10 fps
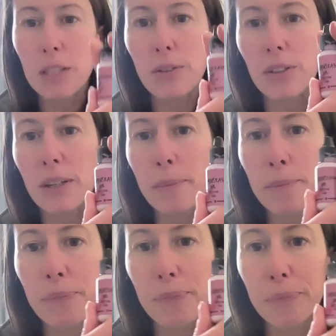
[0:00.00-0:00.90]
turn them.
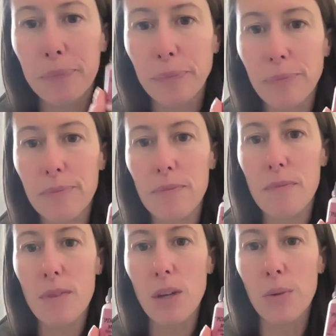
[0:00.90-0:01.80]

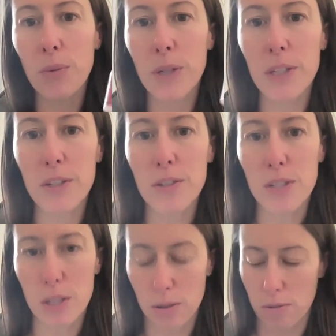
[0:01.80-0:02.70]
One,
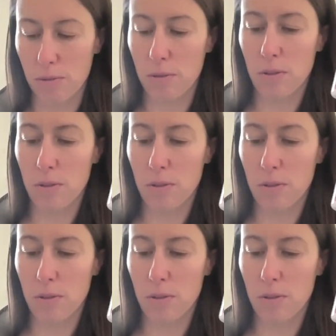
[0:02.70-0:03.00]
two,